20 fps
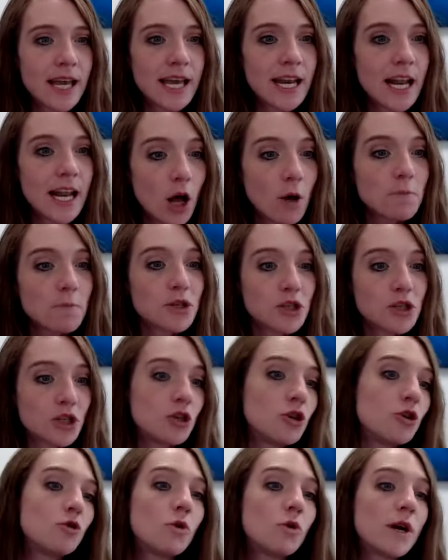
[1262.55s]
It helps
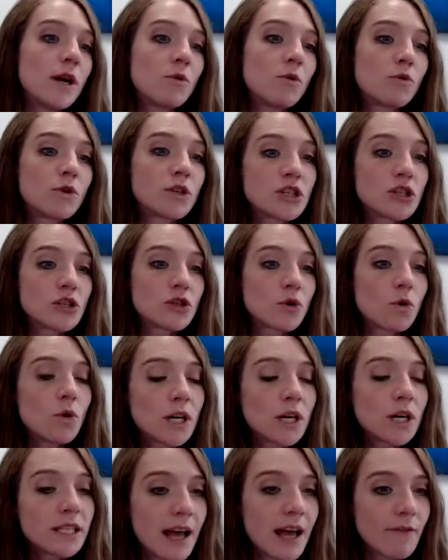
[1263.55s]
to
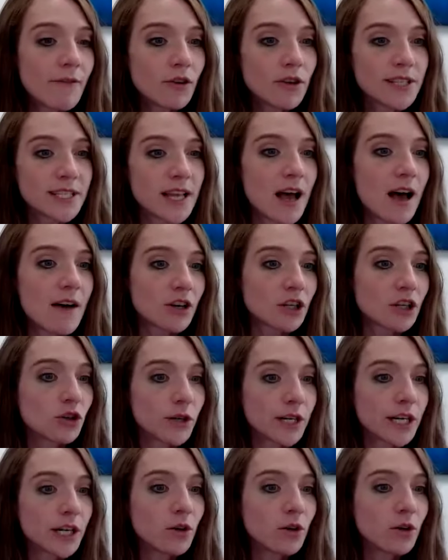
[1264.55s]
restore levels a
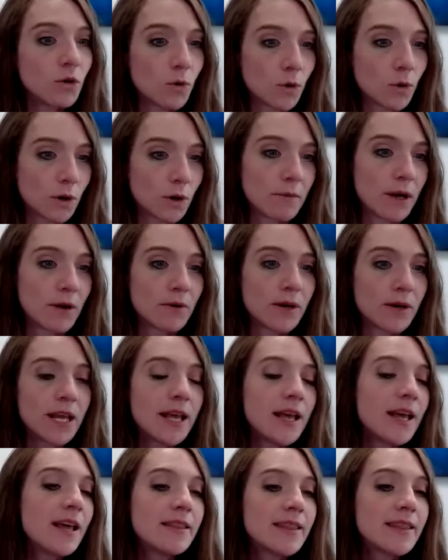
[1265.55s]
critical hormone
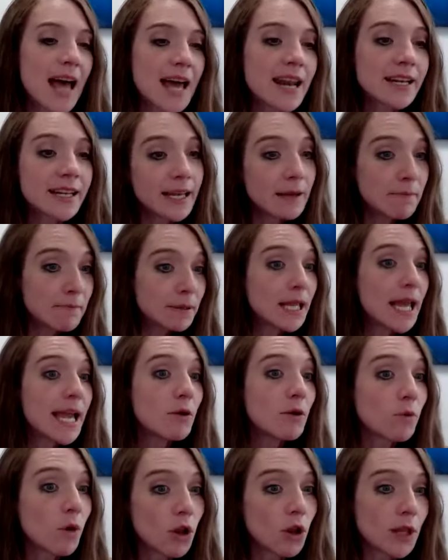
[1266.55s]
that can
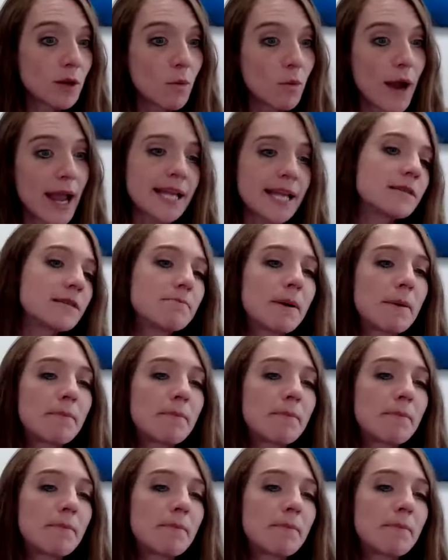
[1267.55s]
play a role in weight,